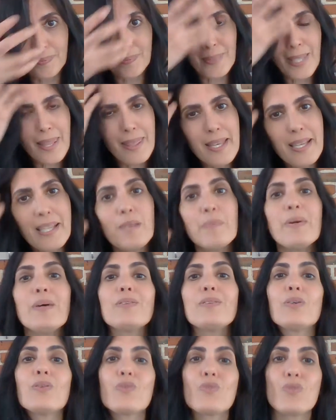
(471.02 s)
Think about
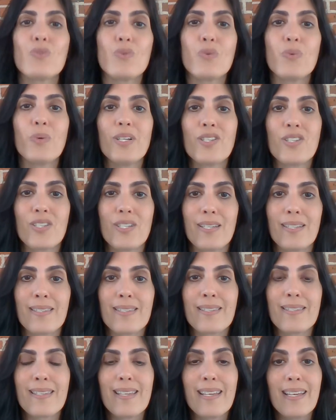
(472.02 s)
those two
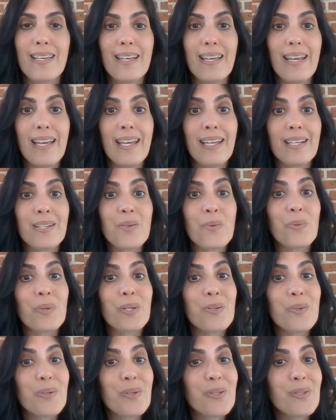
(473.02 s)
questions. And what
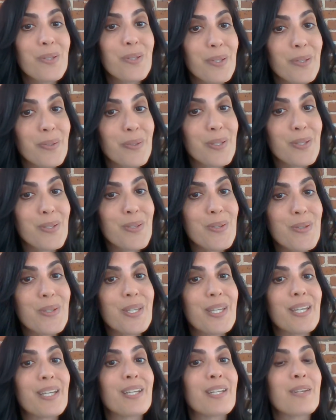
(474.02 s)
you can do is you
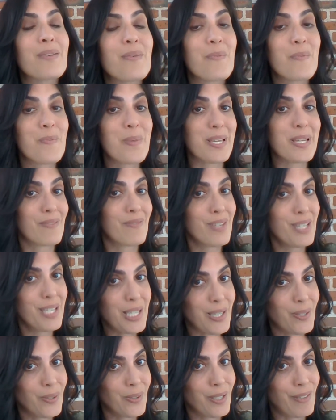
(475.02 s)
can make a
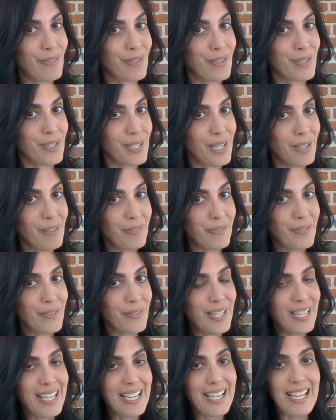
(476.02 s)
video of yourself
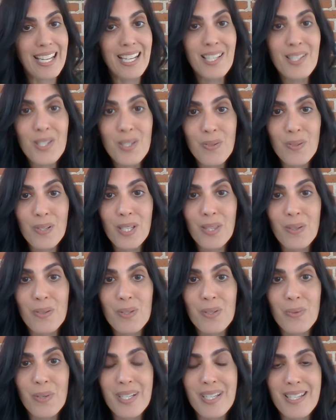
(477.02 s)
answering those
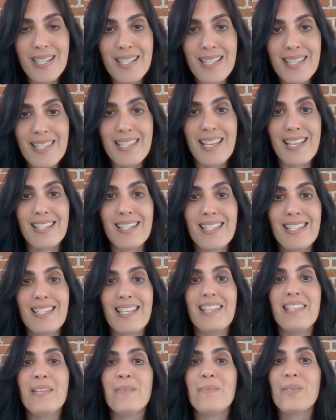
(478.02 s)
questions and
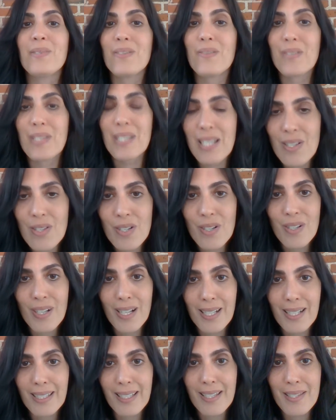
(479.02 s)
send them to your teacher on
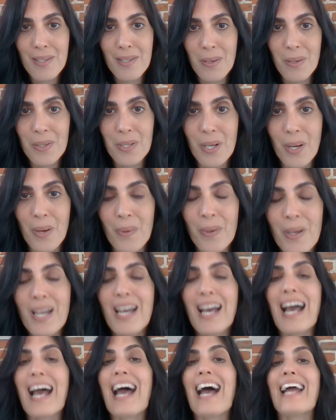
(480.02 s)
Class Dojo.
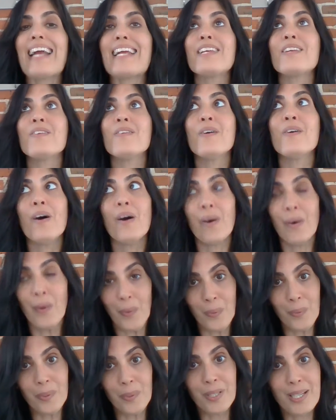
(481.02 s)
I
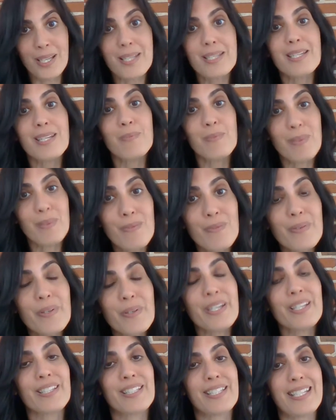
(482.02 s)
know she'd be
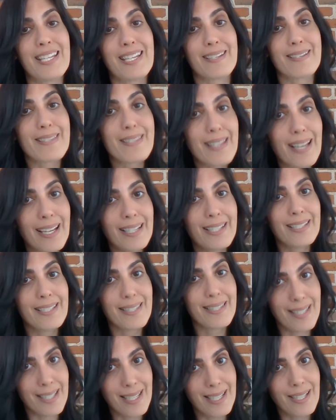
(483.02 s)
really excited
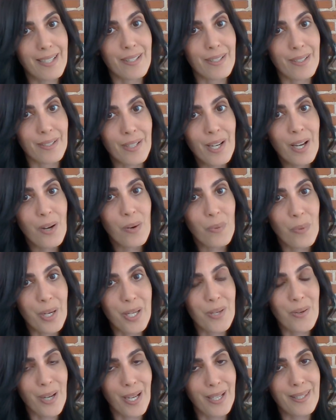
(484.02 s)
to hear what you
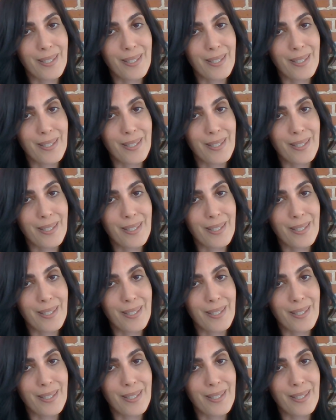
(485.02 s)
had to